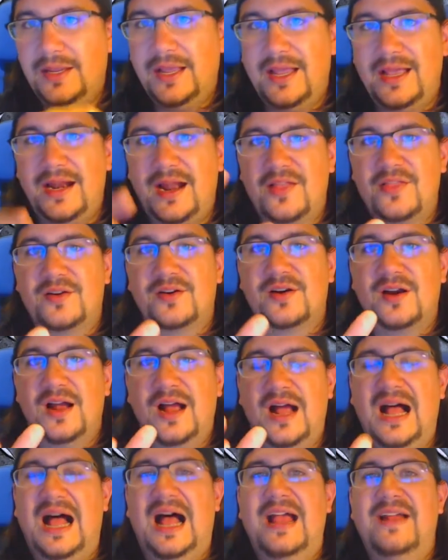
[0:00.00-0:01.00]
and other
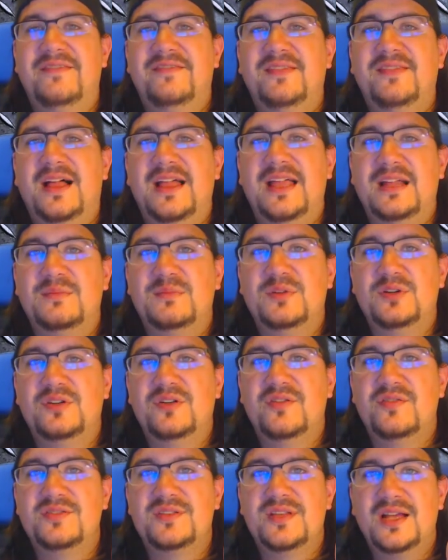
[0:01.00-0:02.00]
high flying
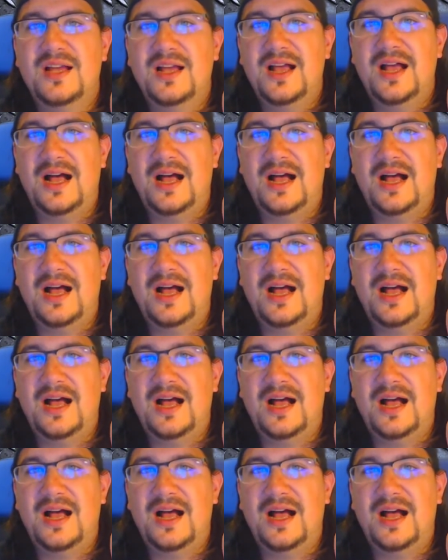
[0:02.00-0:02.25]
moves.